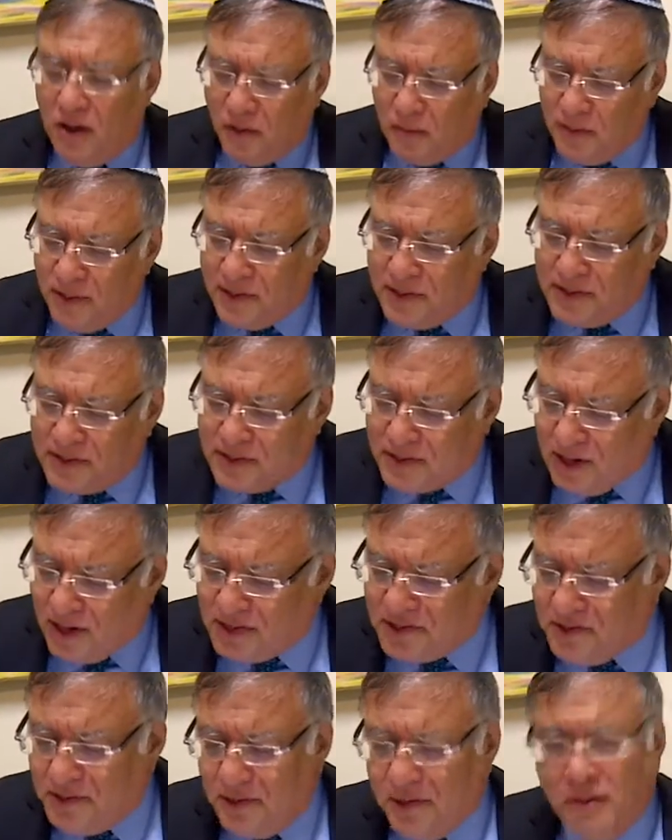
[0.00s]
We
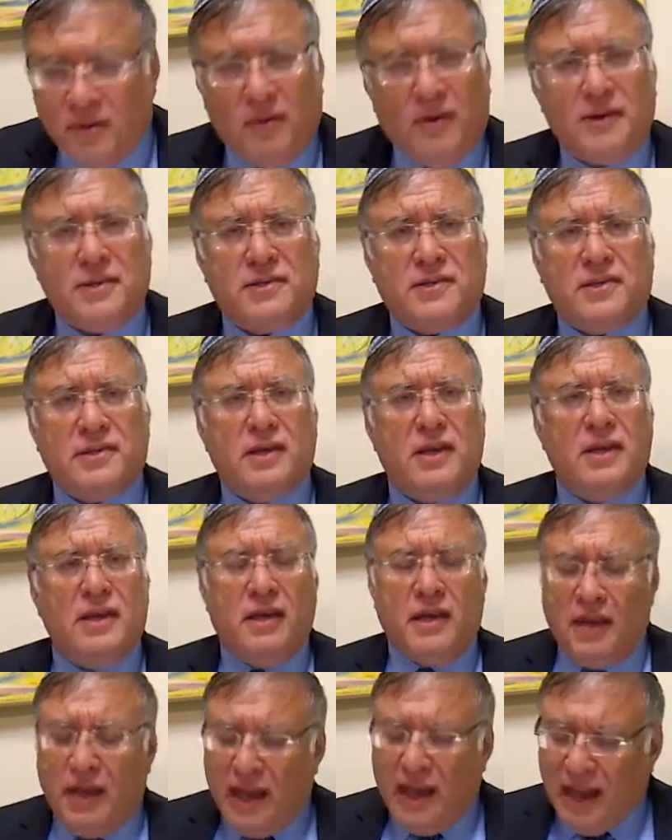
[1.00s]
discuss your laws
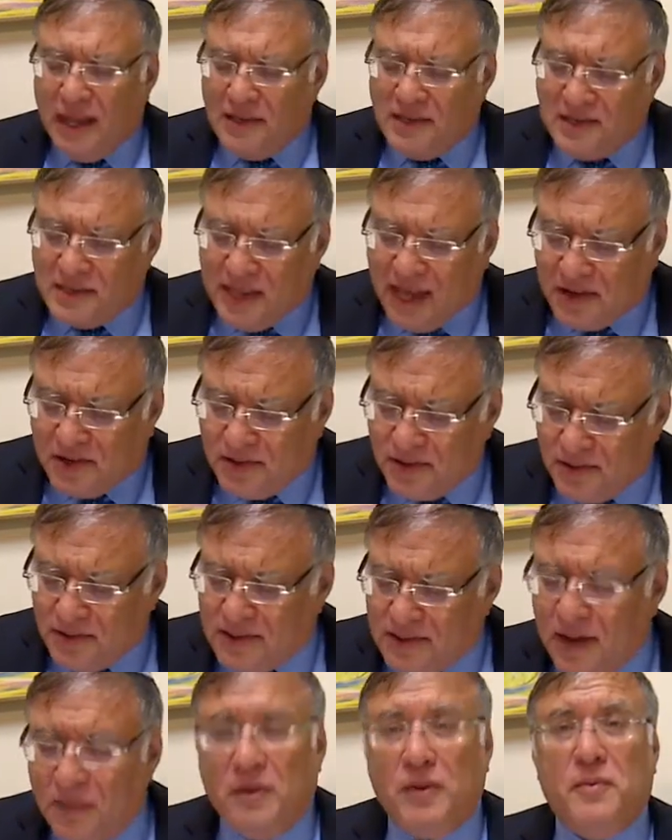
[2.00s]
and statutes,
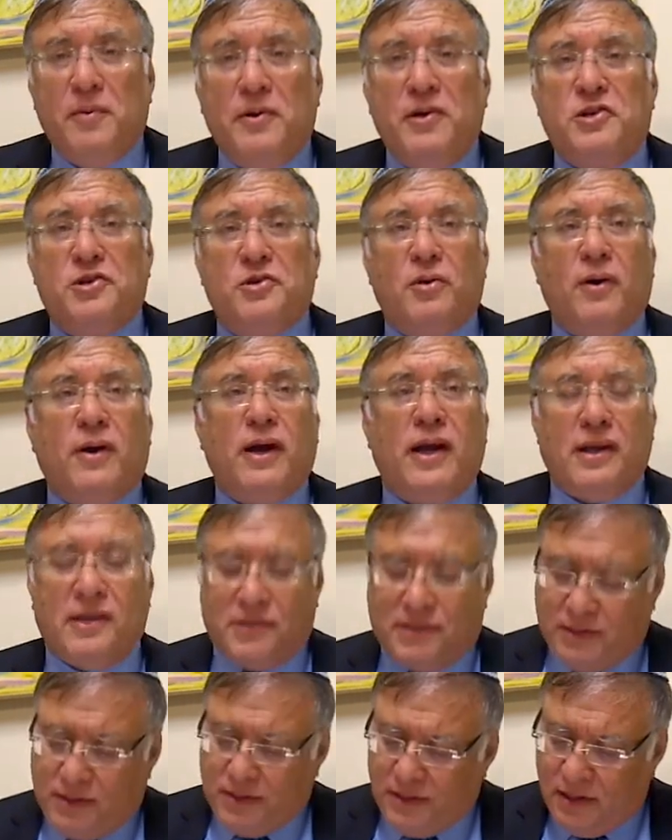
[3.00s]
and we
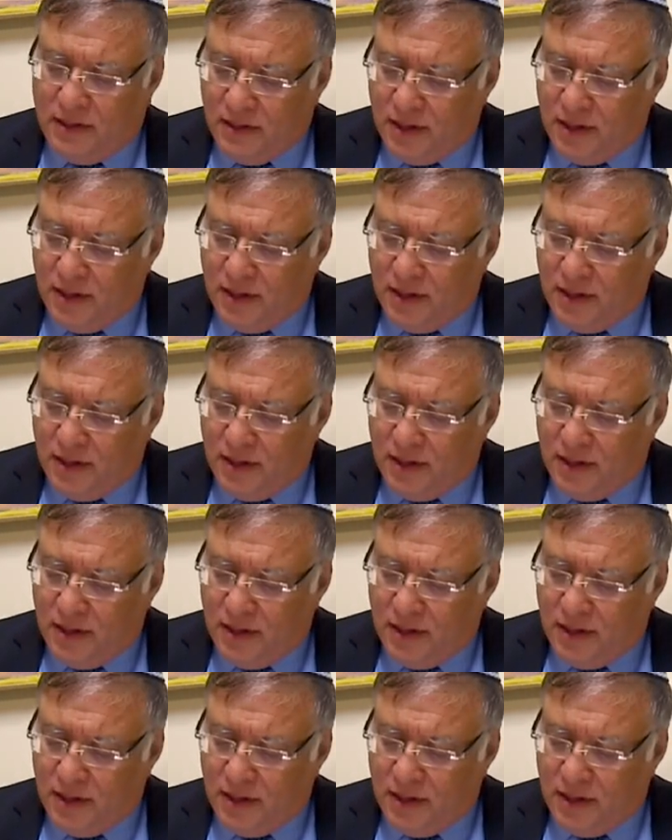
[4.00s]
rejoice